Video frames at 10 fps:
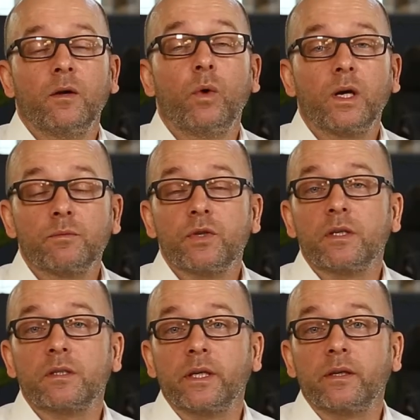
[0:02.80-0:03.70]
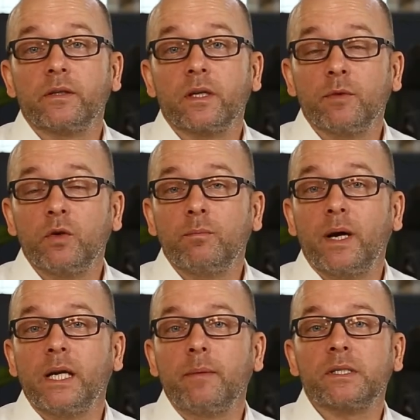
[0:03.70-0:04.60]
Welcome to this ClickLearn demo. My
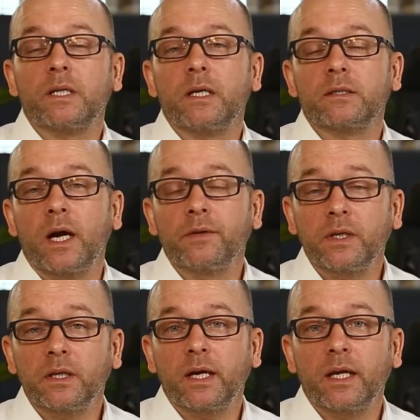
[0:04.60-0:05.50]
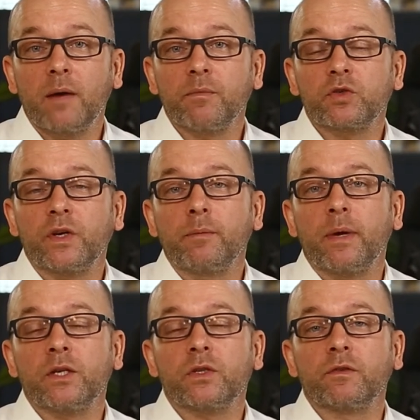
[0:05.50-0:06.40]
name is Lars and I'm the training
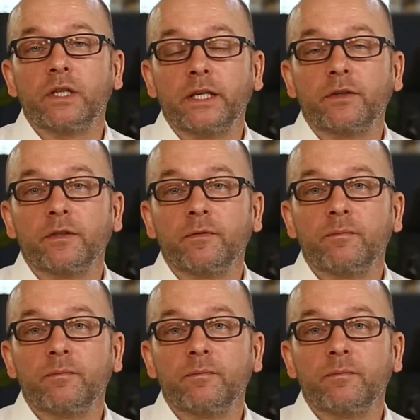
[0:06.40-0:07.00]
manager of ClickLearn.